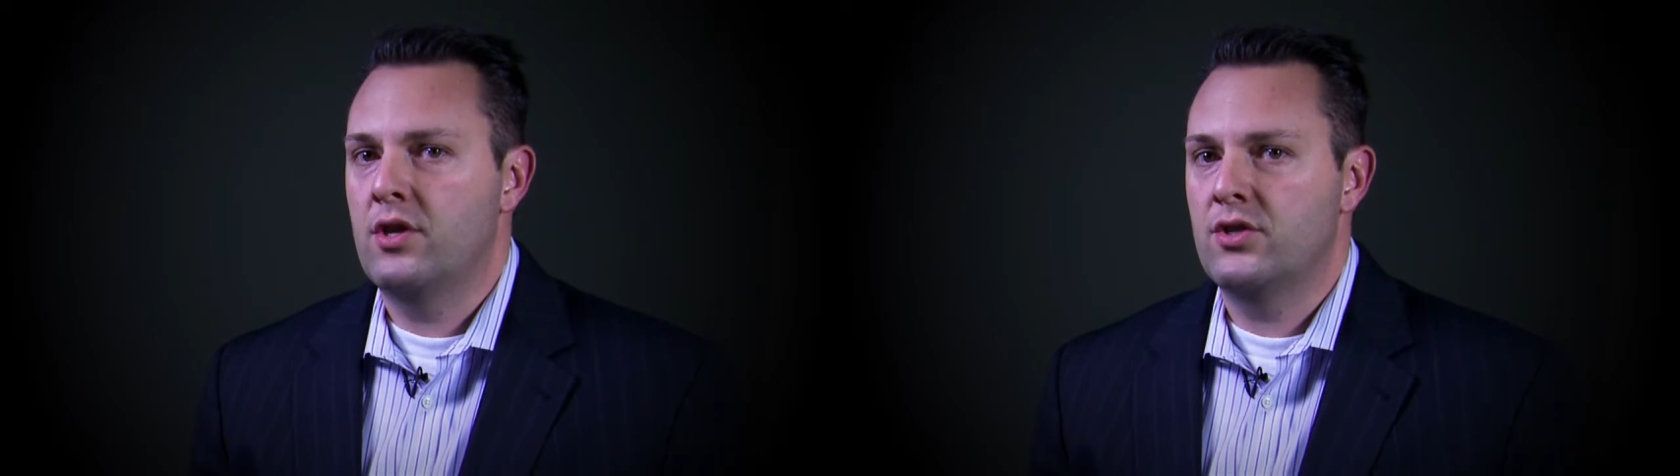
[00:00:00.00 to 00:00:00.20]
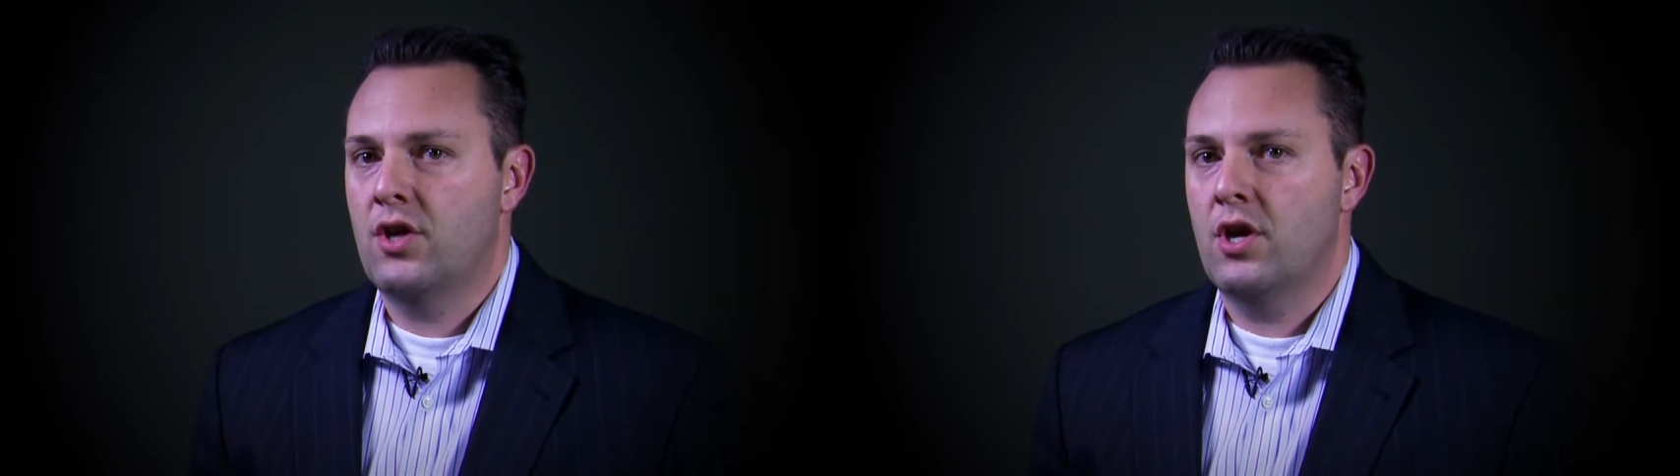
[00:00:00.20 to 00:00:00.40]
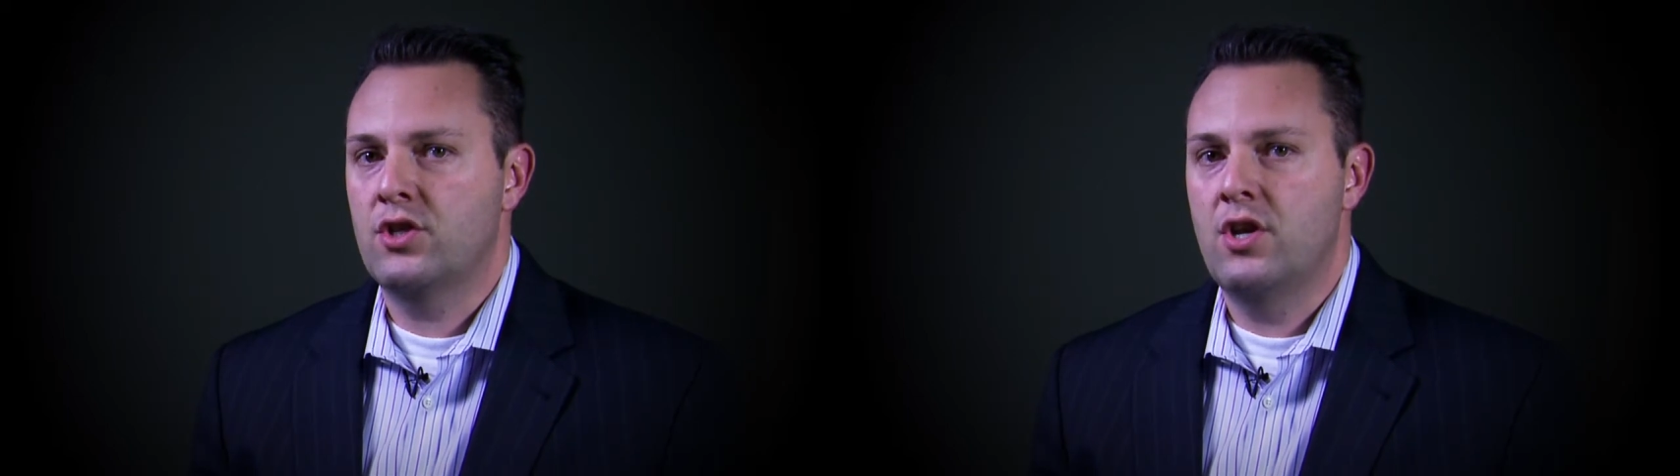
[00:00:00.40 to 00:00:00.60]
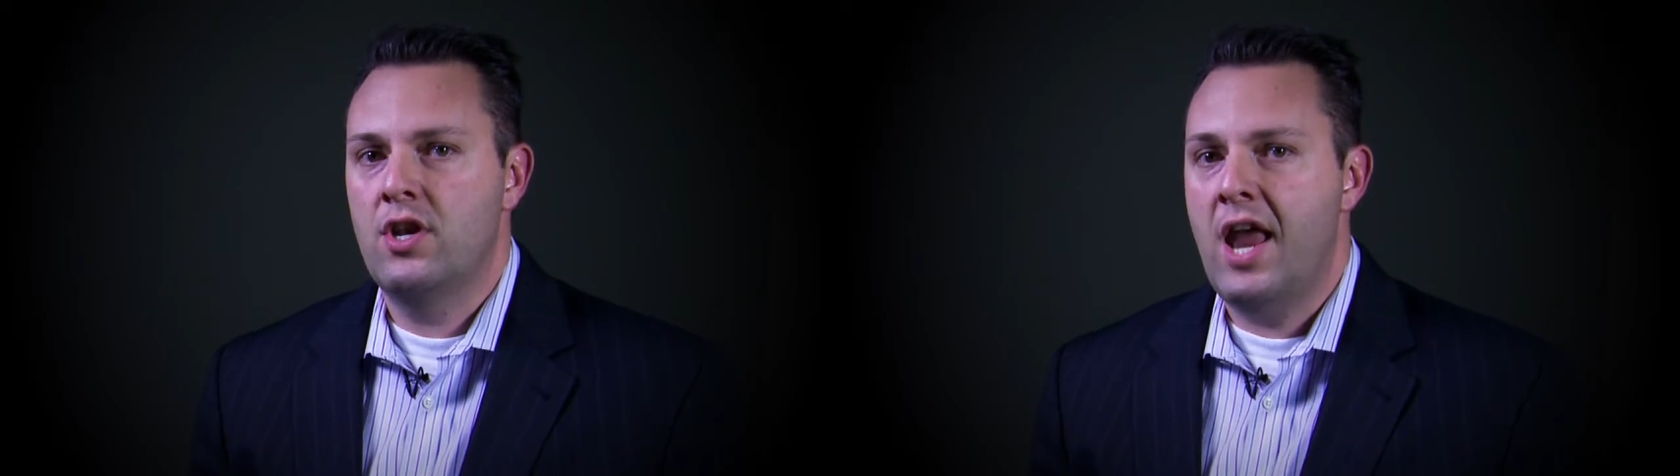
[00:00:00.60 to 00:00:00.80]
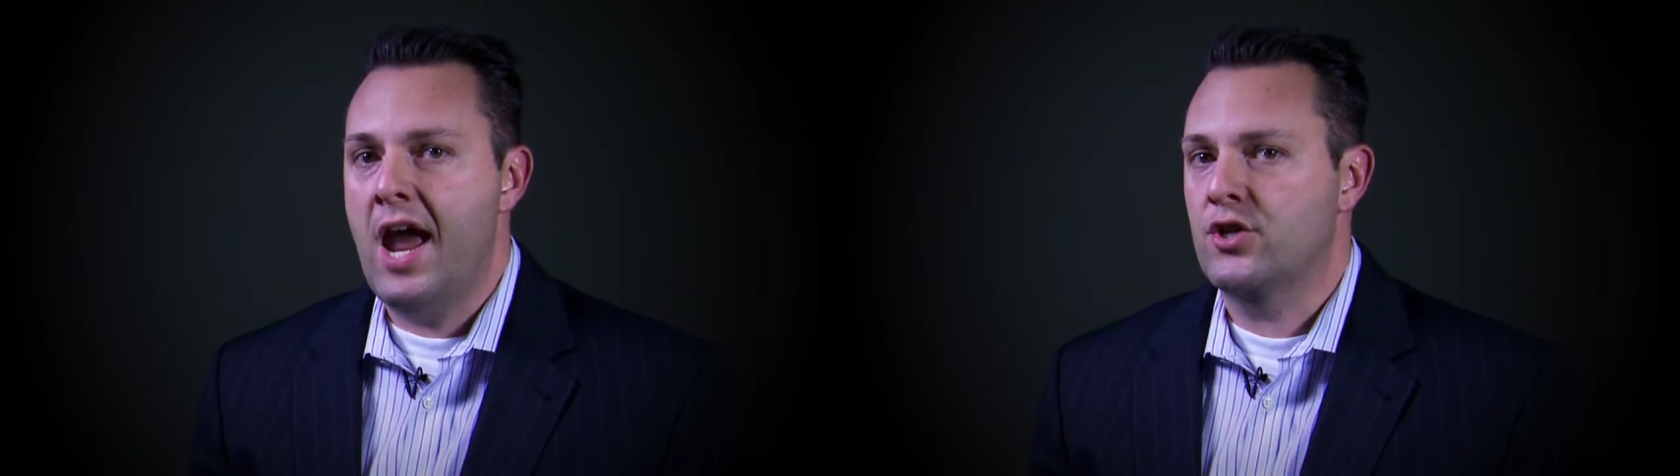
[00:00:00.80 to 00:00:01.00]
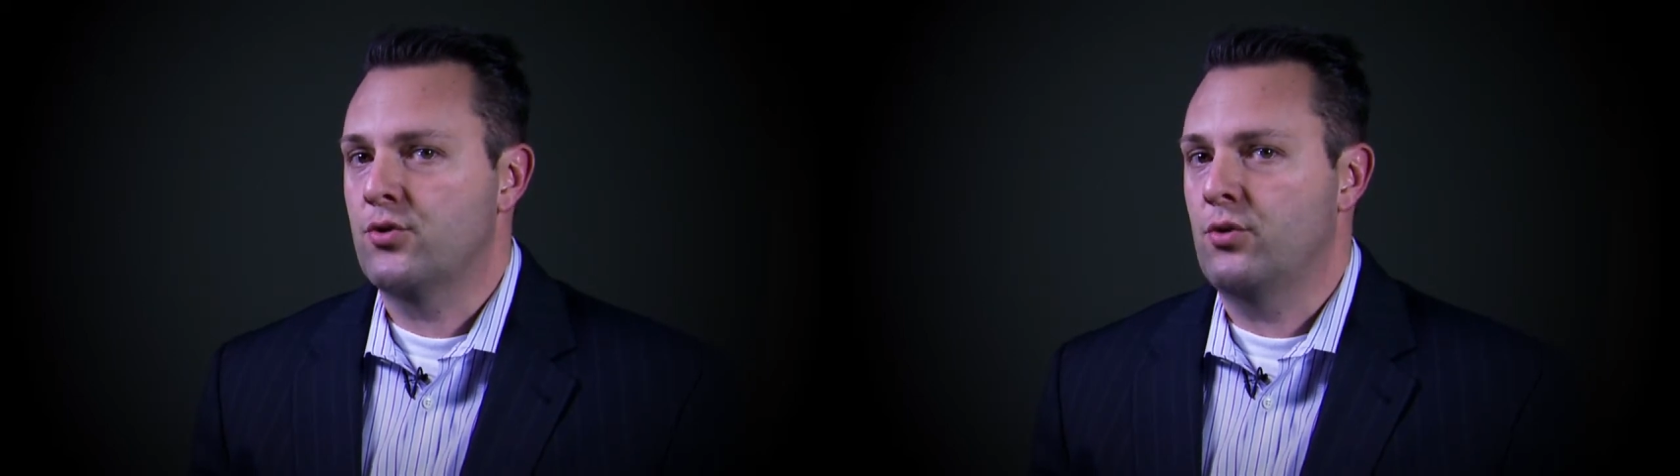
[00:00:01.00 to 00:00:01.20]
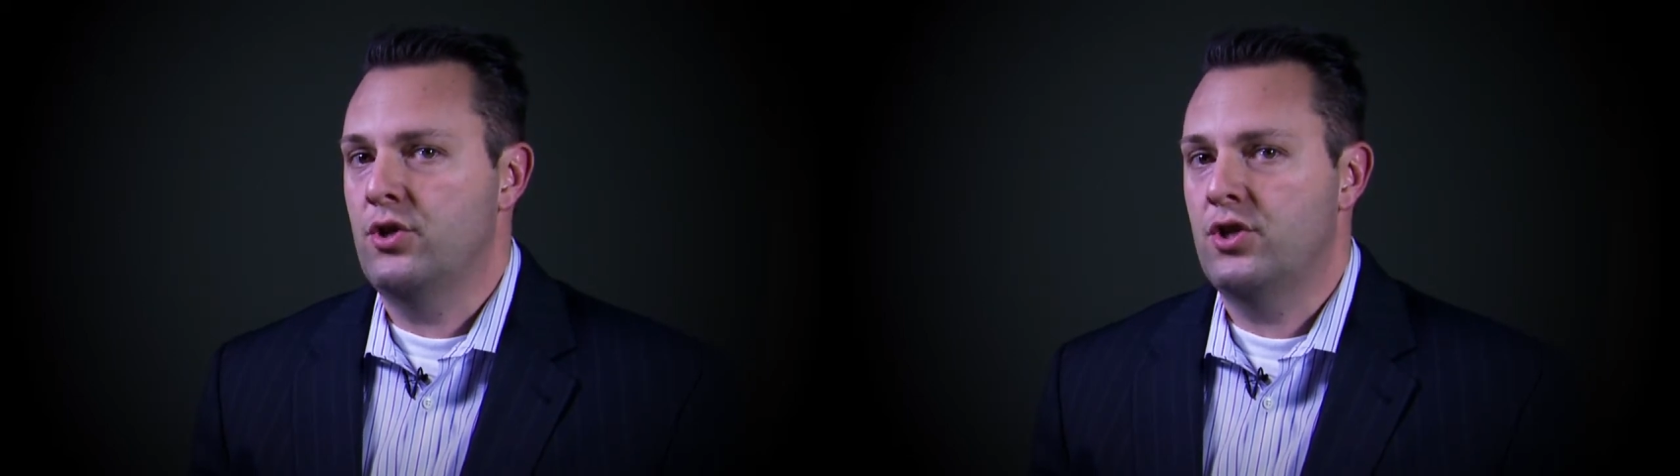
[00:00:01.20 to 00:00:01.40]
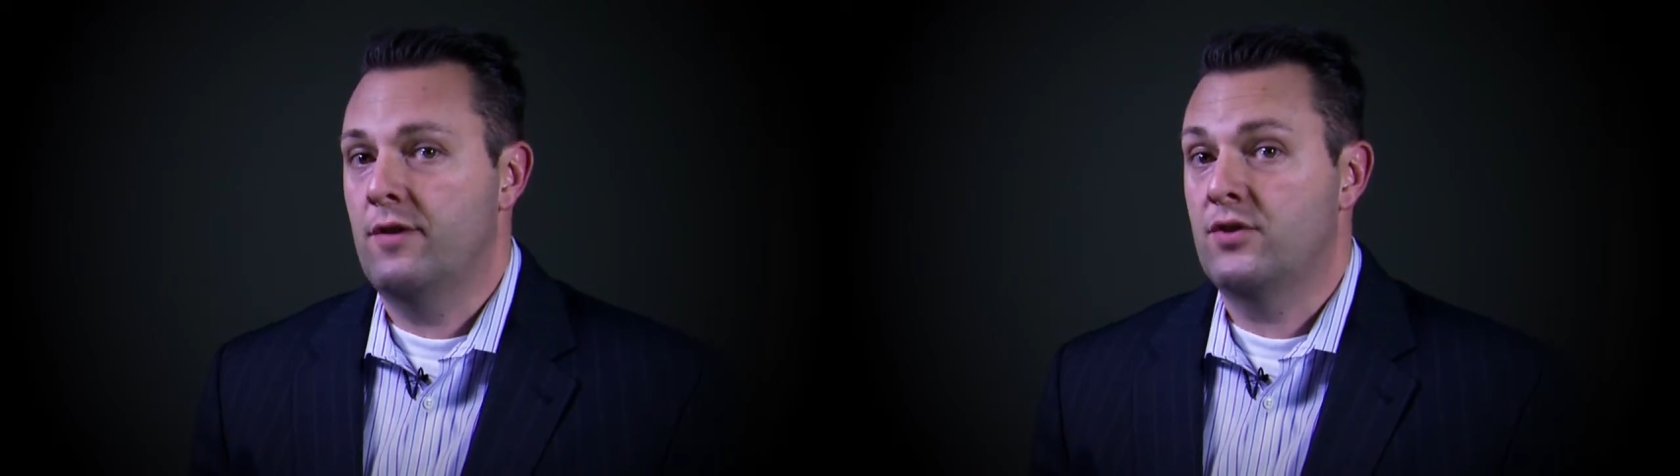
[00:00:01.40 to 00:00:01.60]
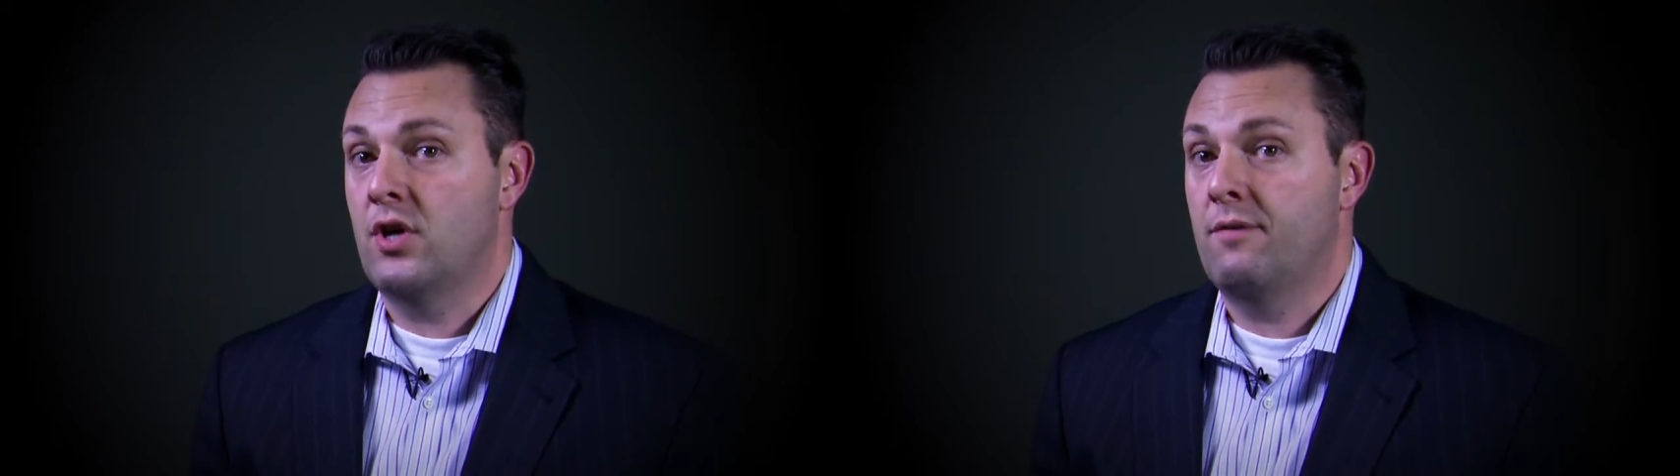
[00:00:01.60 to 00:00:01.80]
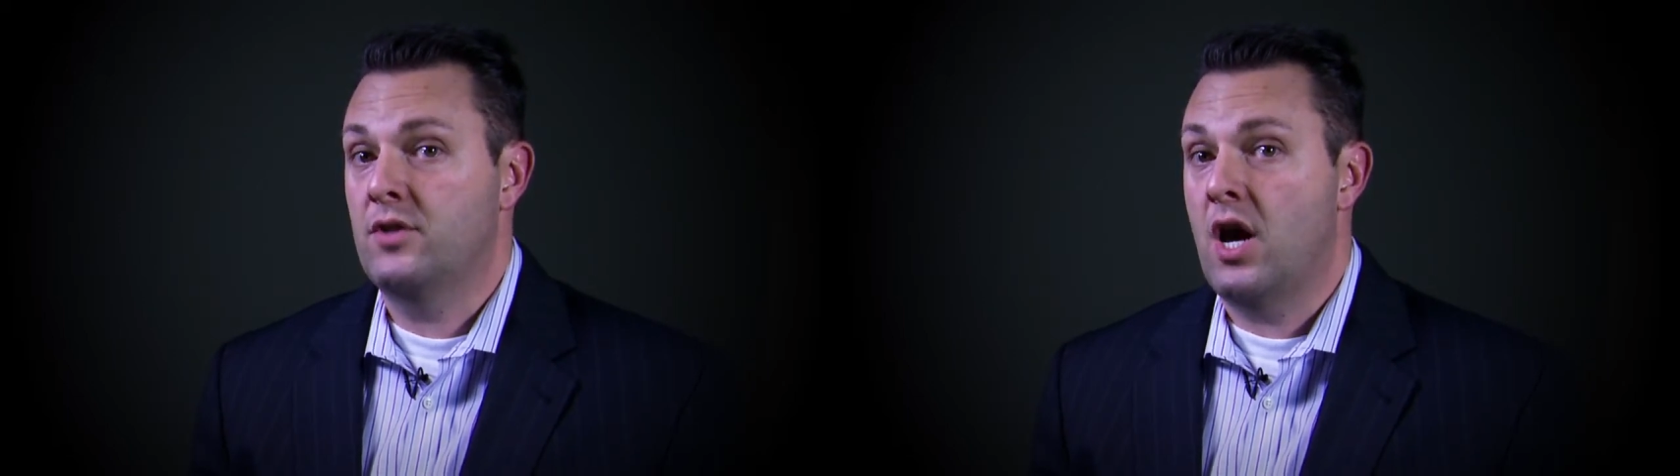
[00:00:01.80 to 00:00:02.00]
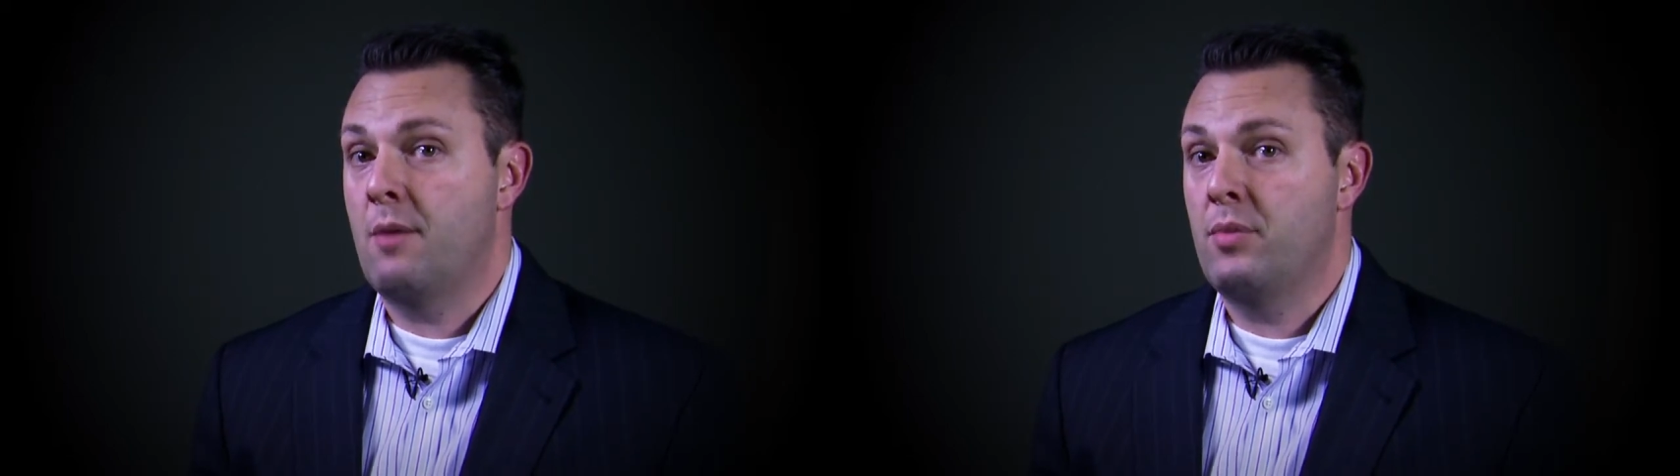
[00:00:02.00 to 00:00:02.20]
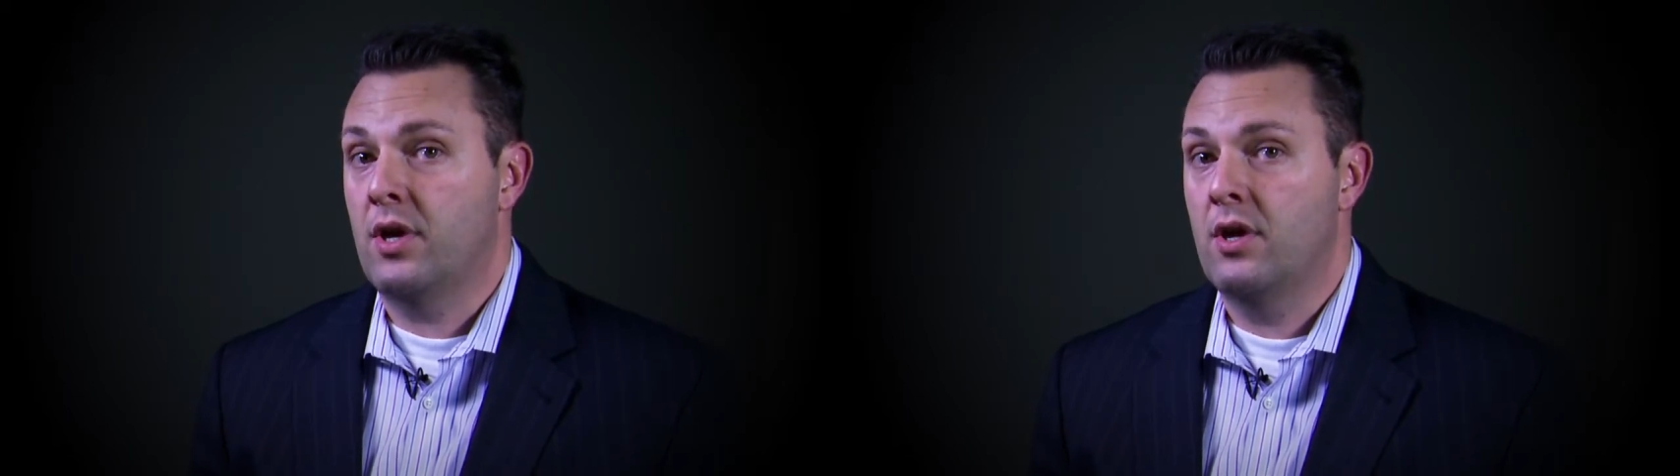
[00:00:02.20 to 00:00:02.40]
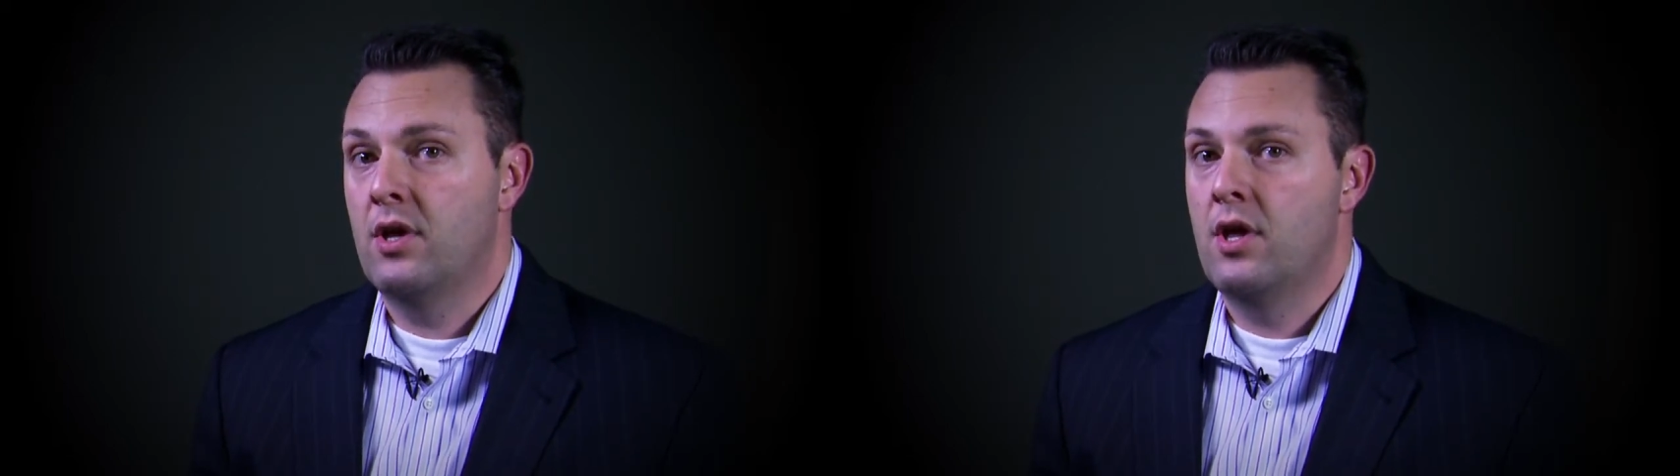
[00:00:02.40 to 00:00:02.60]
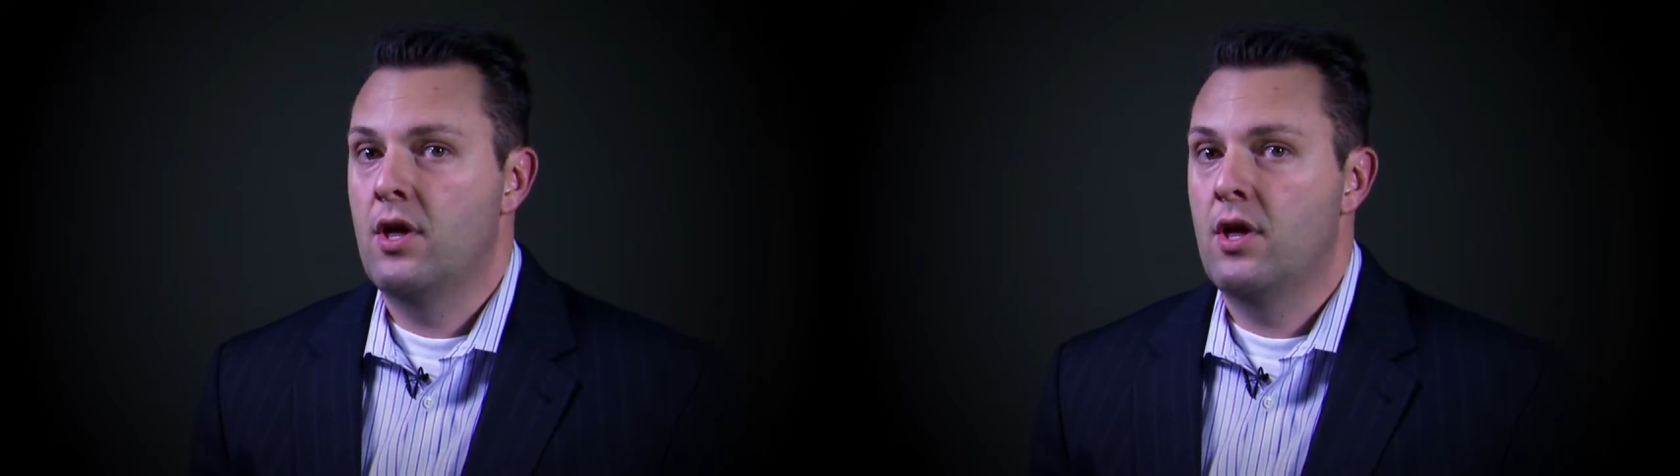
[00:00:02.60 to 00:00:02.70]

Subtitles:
discussion naturally shifts off topic,